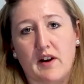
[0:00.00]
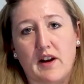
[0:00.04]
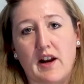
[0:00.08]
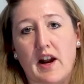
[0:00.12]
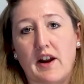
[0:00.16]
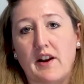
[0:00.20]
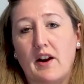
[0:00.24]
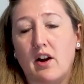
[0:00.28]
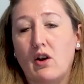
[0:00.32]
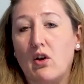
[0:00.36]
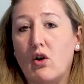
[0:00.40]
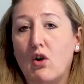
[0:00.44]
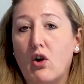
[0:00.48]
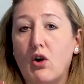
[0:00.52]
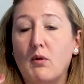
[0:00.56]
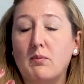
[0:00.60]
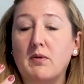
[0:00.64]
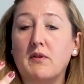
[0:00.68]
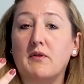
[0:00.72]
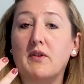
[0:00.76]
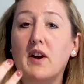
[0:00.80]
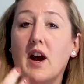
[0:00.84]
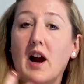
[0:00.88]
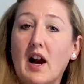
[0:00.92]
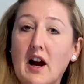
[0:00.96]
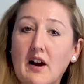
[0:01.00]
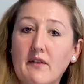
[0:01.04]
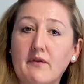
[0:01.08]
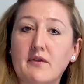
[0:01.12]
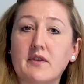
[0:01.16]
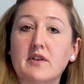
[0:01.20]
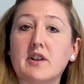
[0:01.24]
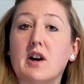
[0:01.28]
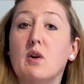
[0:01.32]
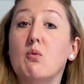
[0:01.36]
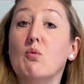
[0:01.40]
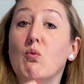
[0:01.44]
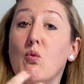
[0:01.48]
And I hope if you haven't,
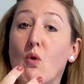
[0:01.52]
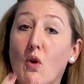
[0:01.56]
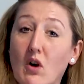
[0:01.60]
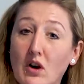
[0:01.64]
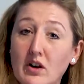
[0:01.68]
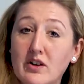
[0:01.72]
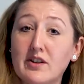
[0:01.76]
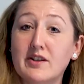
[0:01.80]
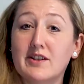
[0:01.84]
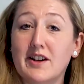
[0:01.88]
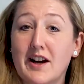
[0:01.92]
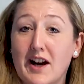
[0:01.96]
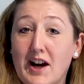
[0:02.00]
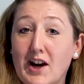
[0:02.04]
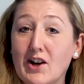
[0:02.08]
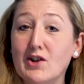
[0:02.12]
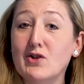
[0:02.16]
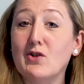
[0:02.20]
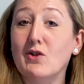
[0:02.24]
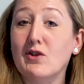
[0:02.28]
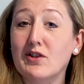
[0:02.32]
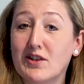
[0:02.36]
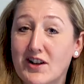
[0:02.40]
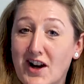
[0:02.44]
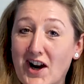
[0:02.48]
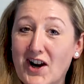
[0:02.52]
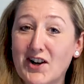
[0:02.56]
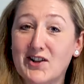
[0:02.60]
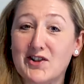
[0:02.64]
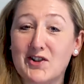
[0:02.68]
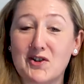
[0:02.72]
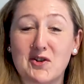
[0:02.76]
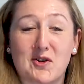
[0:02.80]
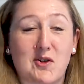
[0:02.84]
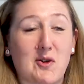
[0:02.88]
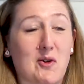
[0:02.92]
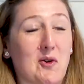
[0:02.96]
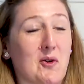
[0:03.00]
that one day you'll get
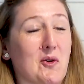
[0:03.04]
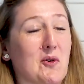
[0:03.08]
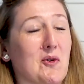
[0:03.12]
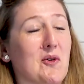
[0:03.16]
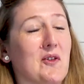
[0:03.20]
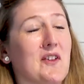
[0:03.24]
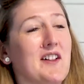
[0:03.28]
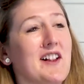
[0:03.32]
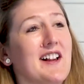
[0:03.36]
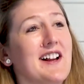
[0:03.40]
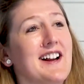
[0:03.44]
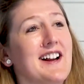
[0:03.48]
to go.